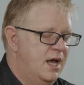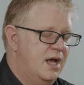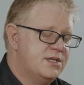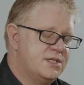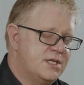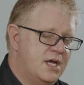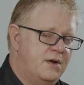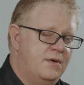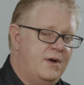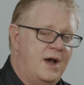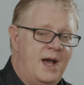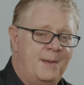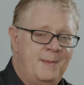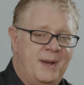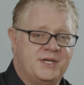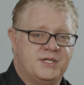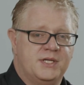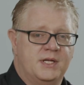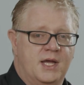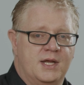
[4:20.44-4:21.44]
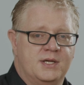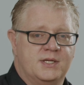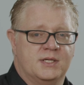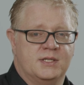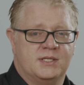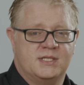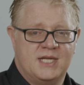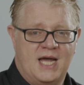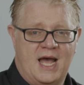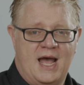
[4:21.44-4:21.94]
So I'm actually going to
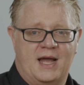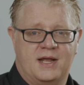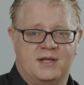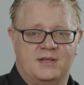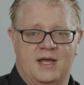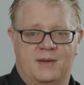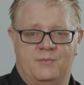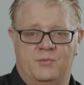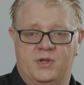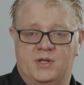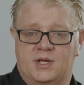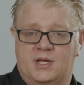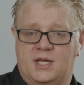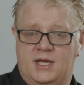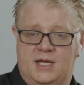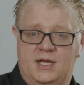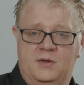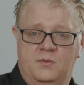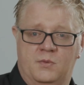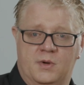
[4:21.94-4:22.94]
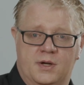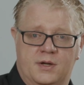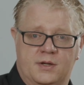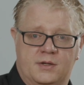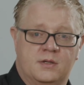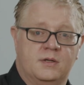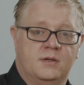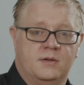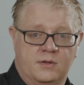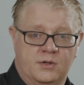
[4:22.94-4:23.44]
tag them with a
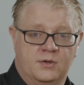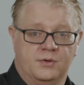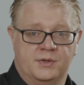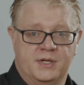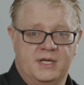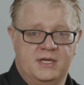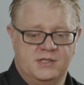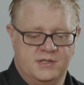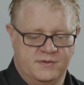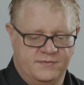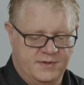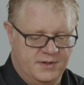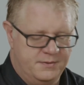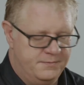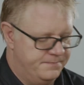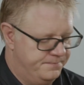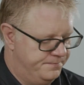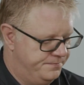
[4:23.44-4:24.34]
keyword called interview.